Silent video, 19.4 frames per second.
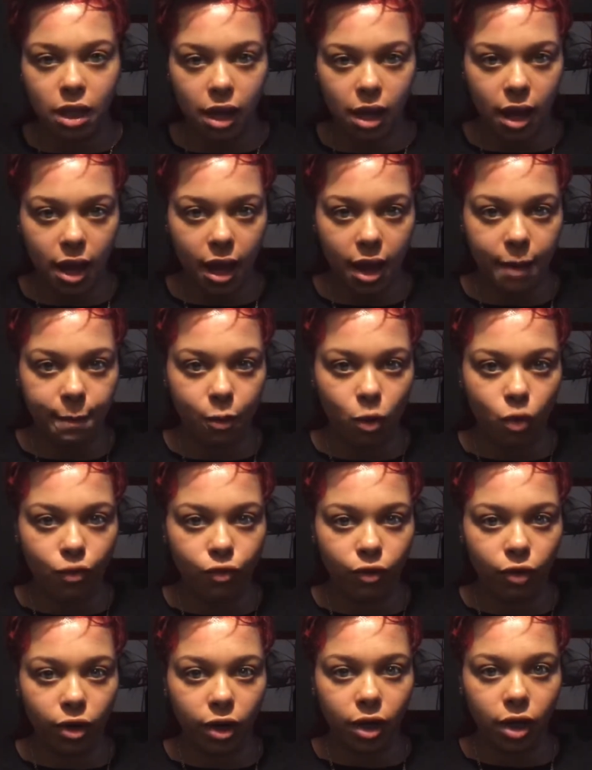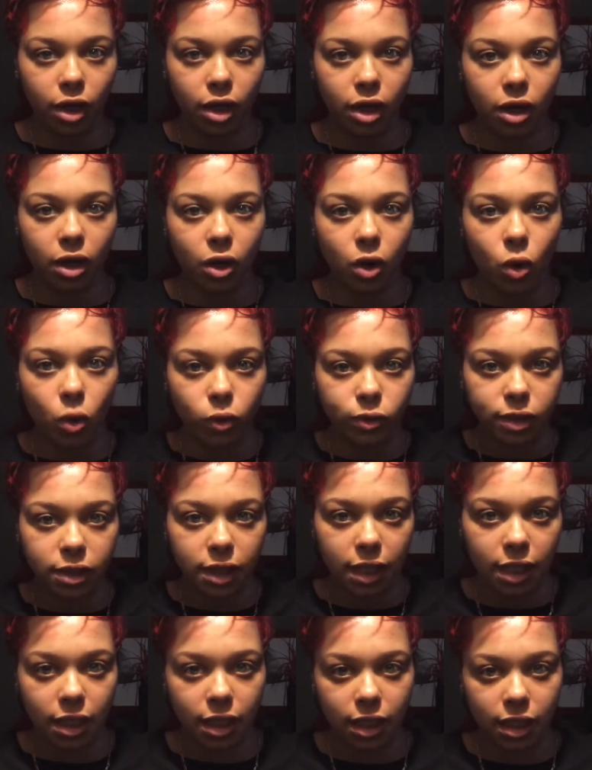cap over it, it holds
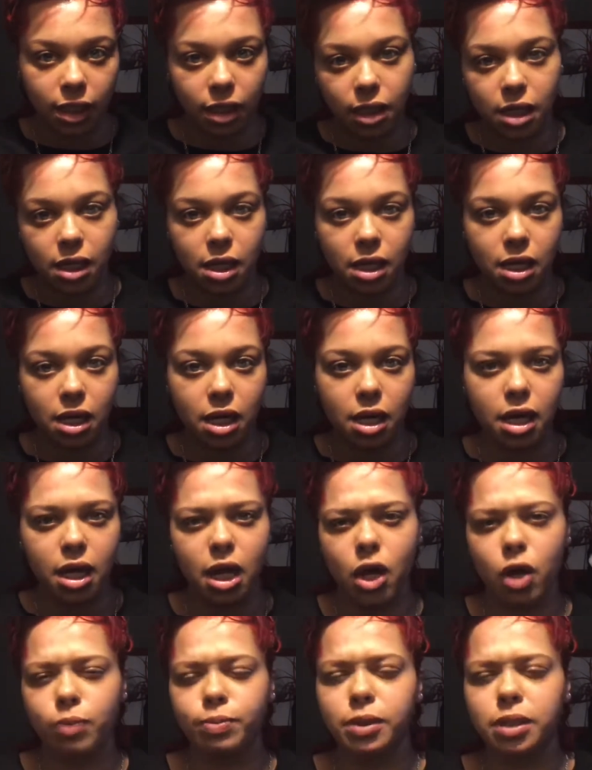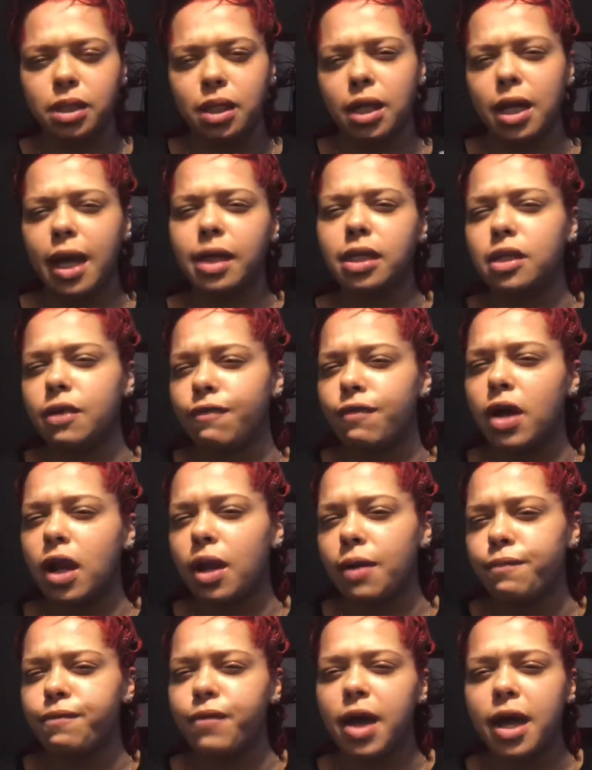the heat in and it helps it like
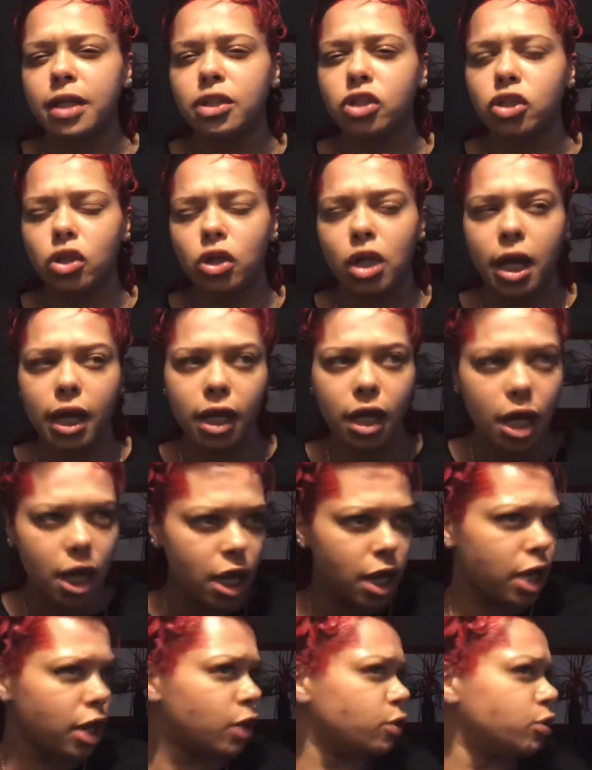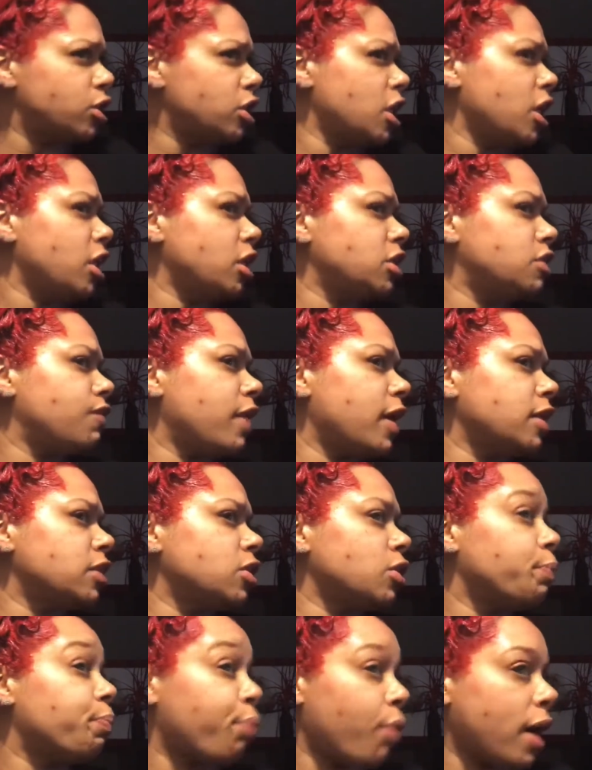develop faster, like it'll change
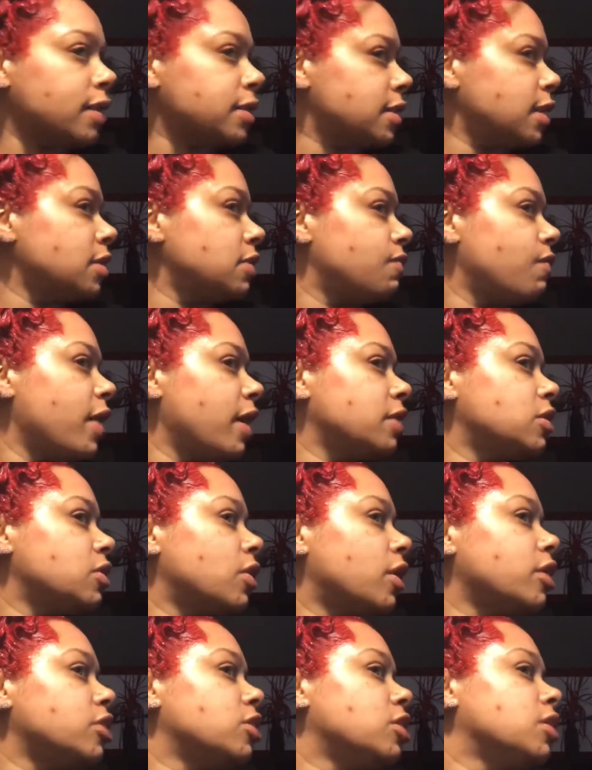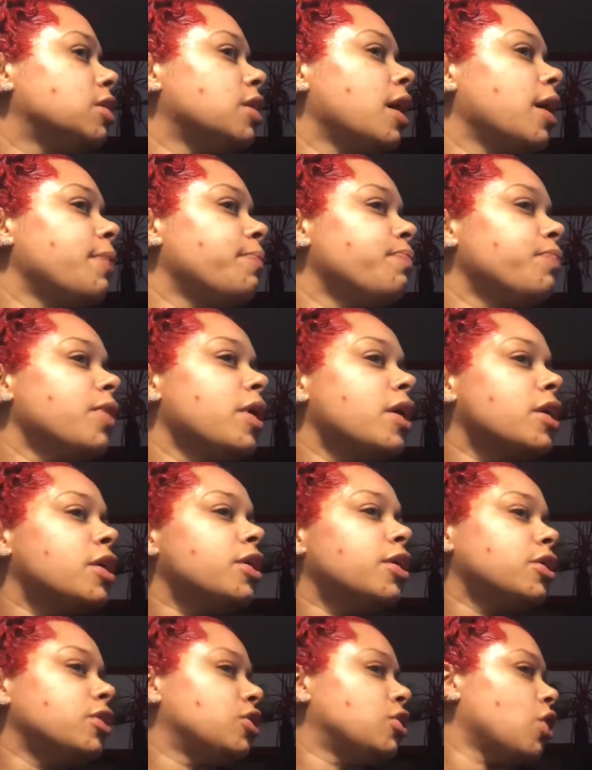faster, process faster, I should say.
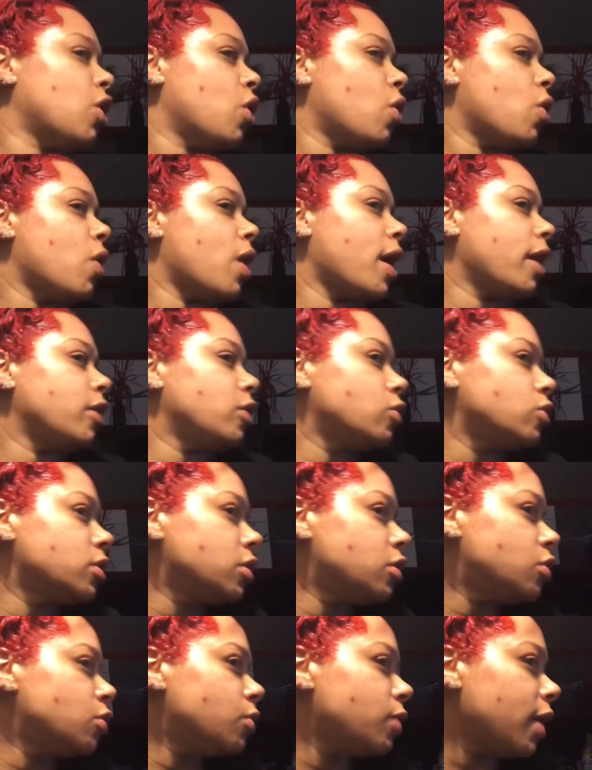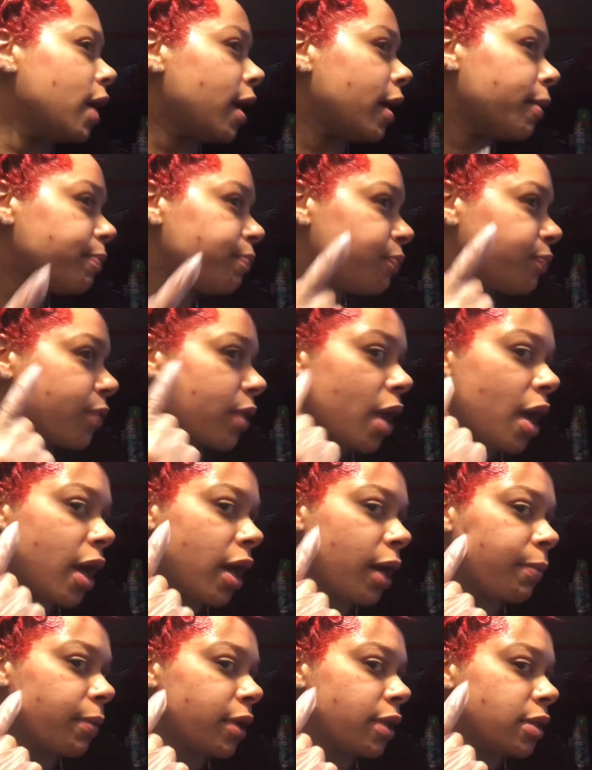So I usually do that.
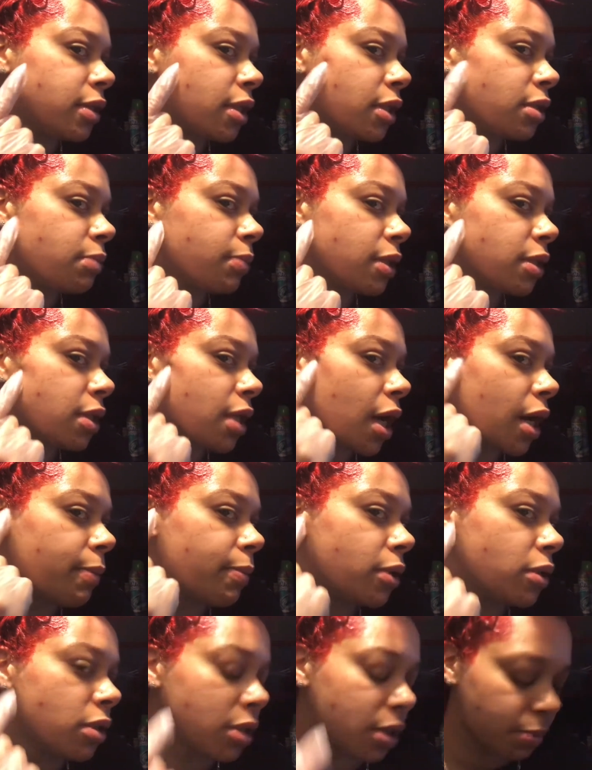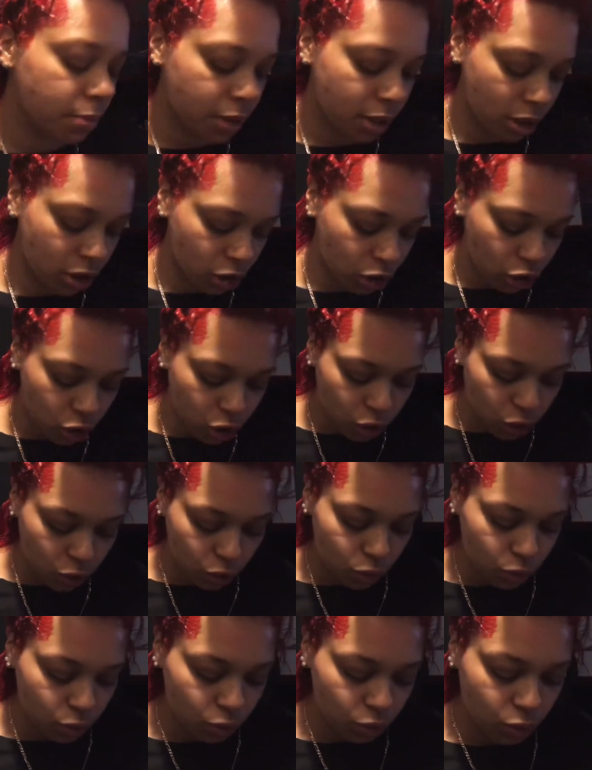And I'm gonna touch my sideburns up there
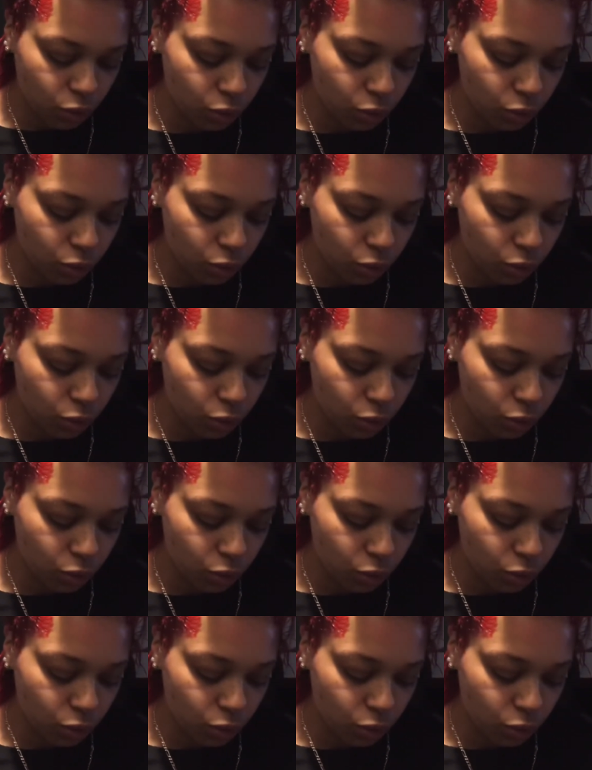too.